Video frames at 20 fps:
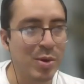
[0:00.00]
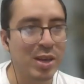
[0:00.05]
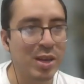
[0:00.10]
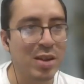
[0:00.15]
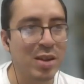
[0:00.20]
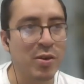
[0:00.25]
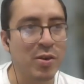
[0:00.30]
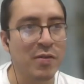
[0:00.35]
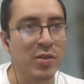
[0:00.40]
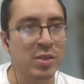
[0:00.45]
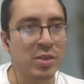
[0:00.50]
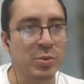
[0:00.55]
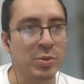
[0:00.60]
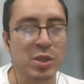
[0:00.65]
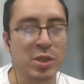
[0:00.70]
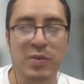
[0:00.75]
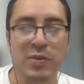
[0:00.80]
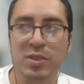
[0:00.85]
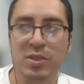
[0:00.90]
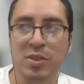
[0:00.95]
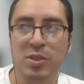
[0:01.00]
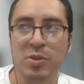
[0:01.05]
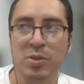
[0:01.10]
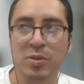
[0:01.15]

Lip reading: about now of a specific